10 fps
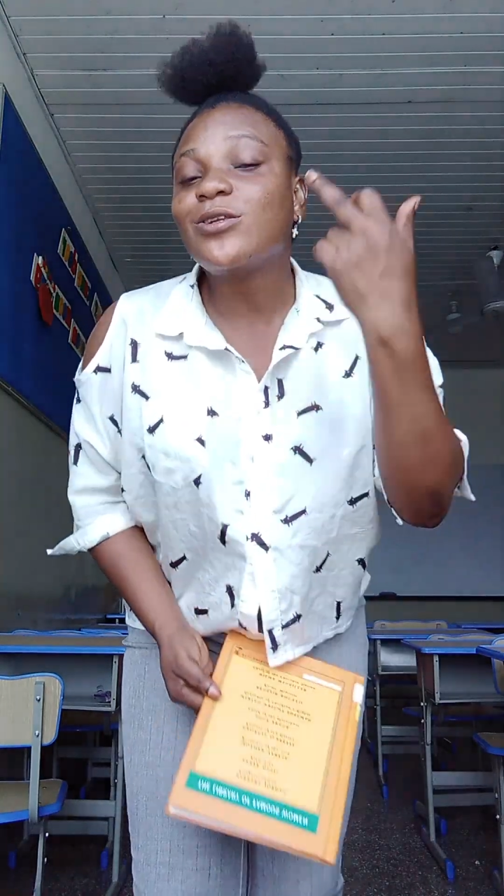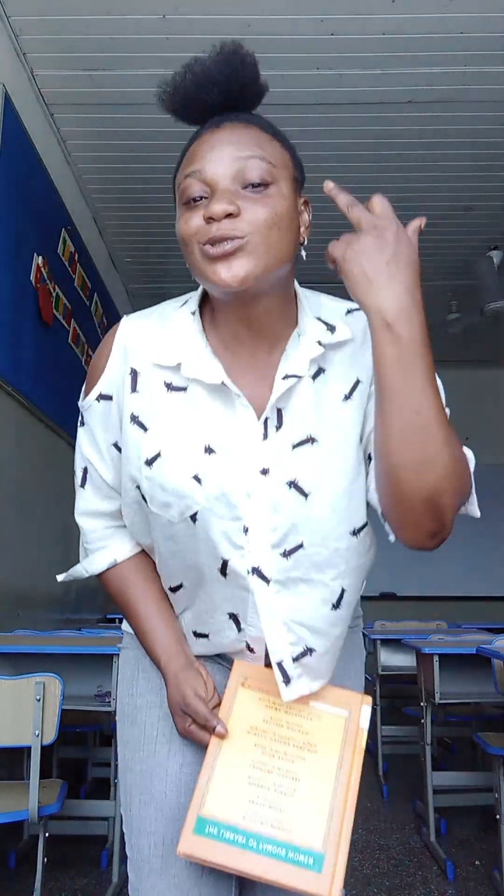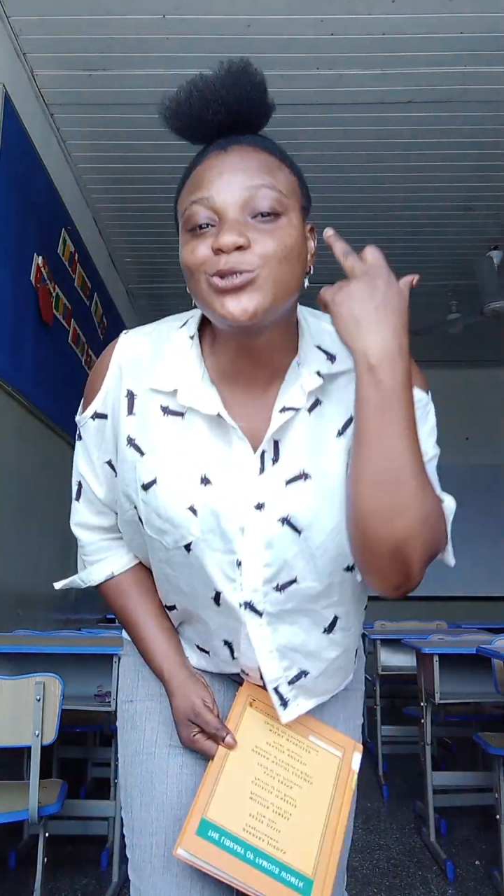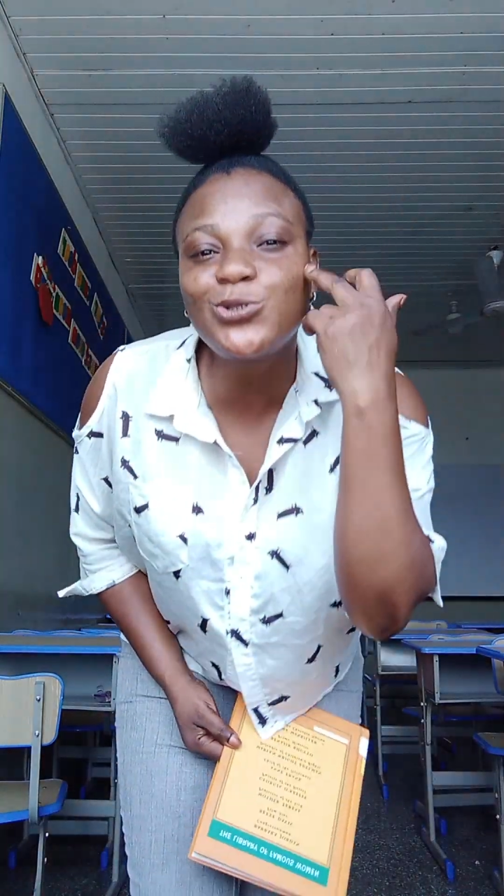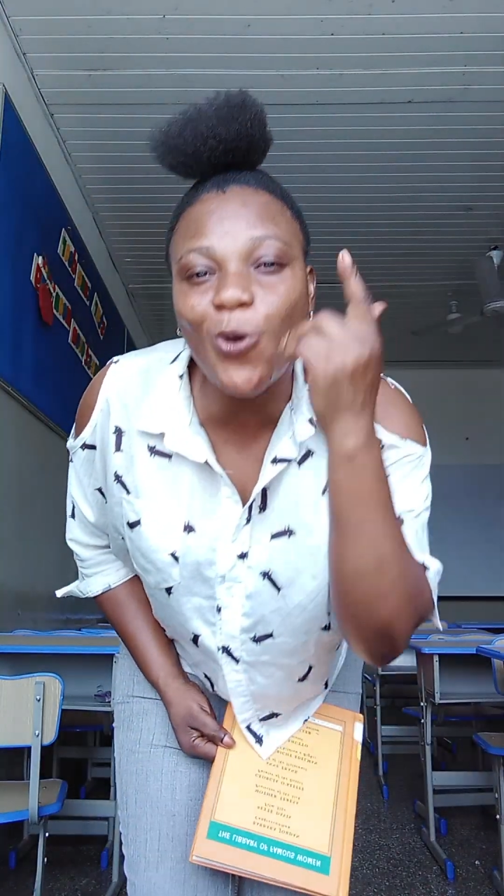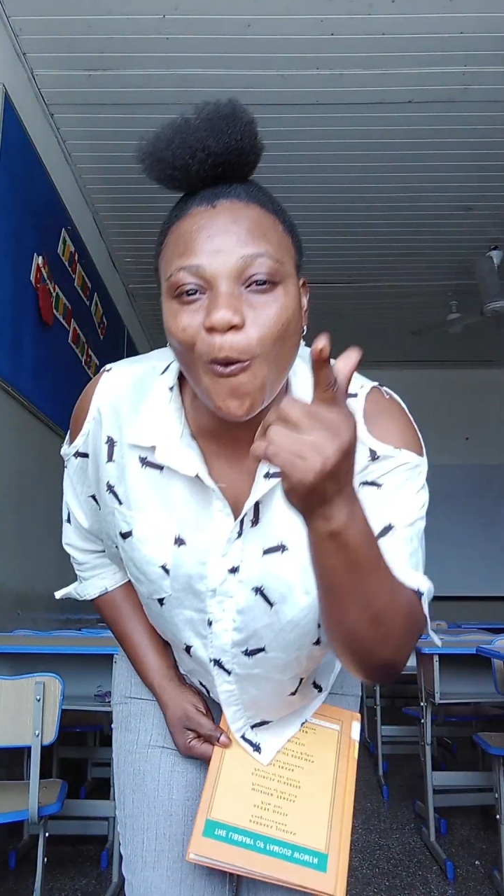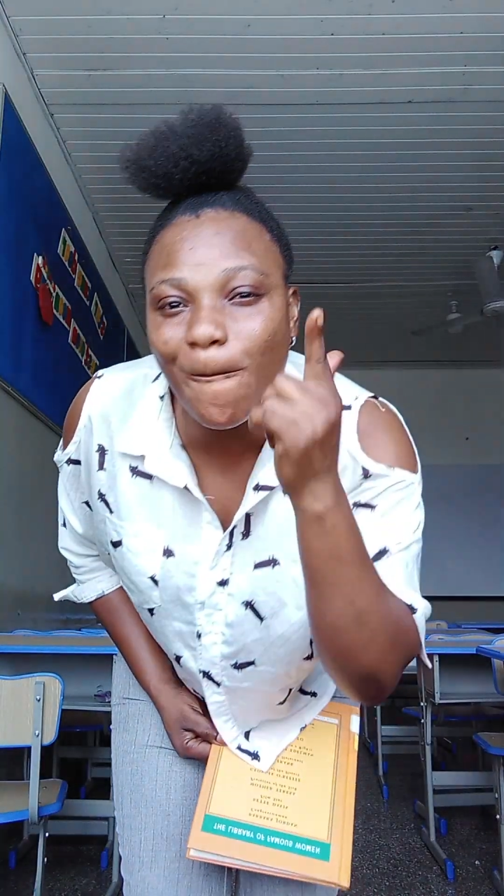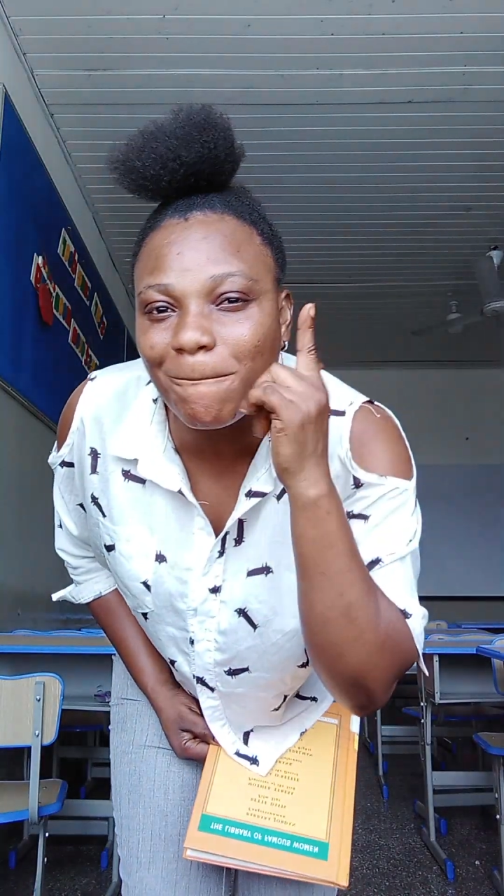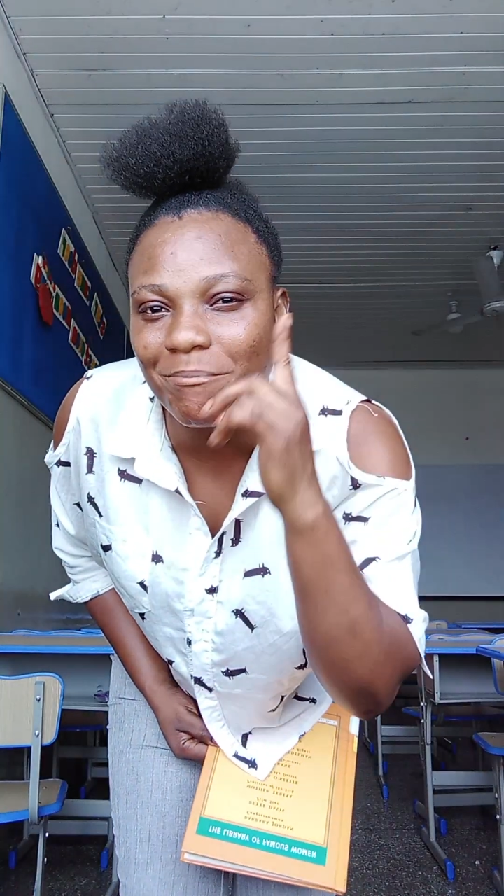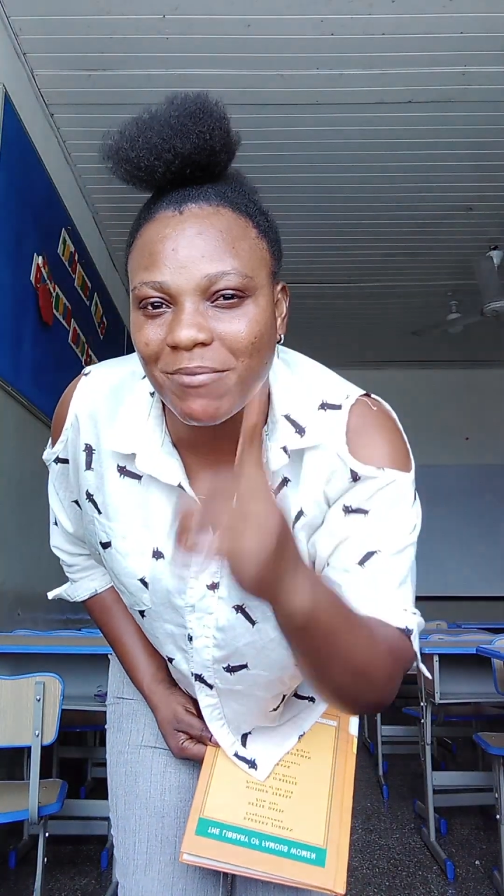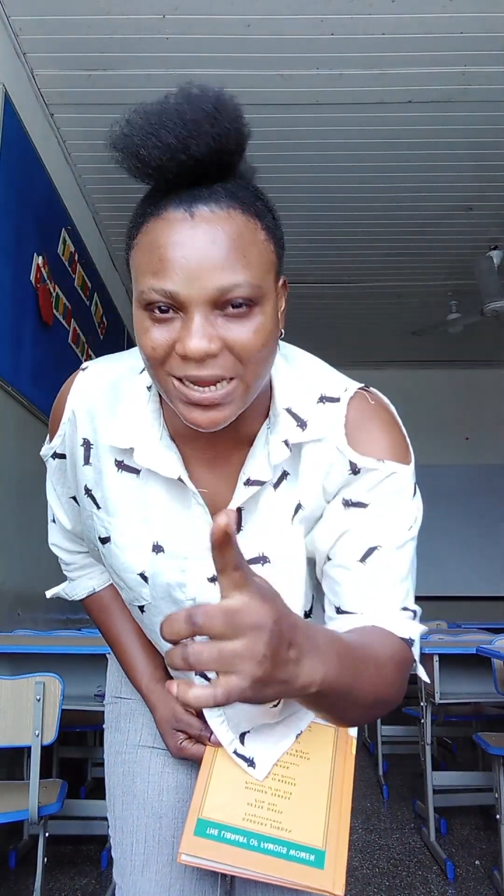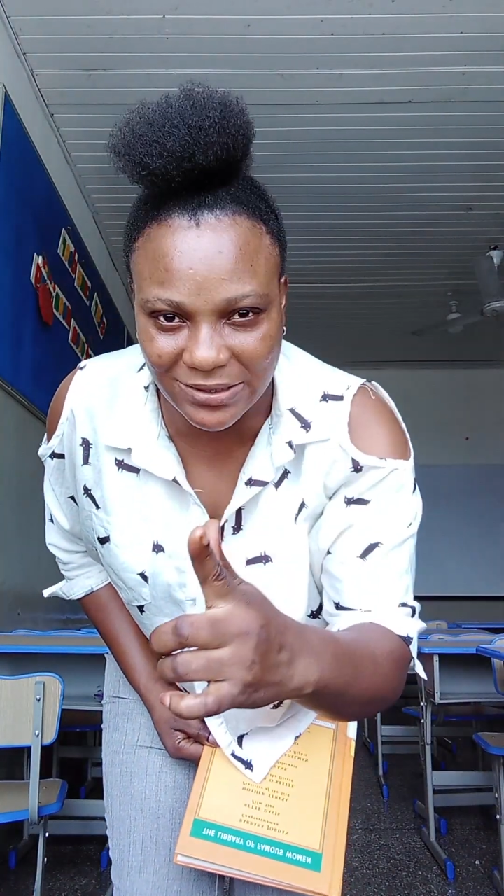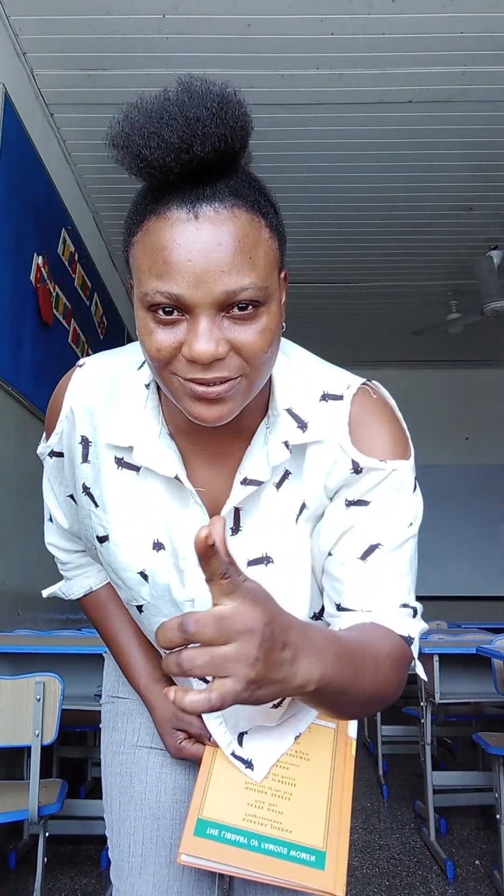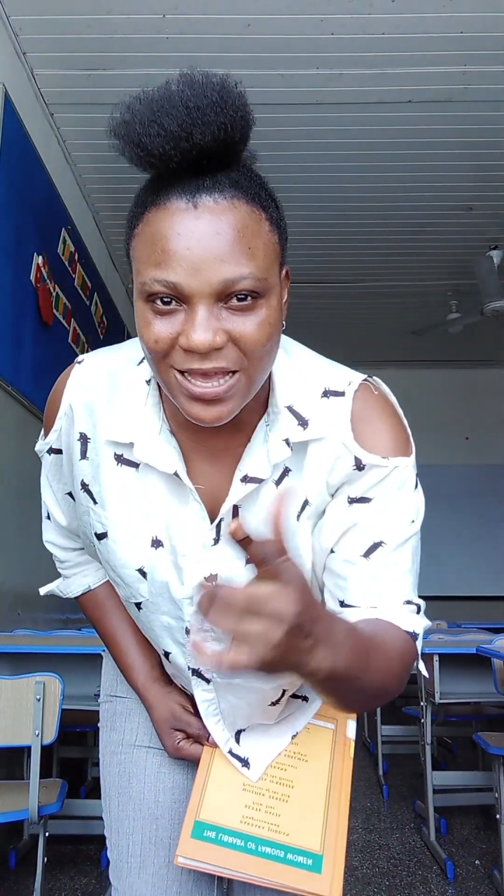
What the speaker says: no man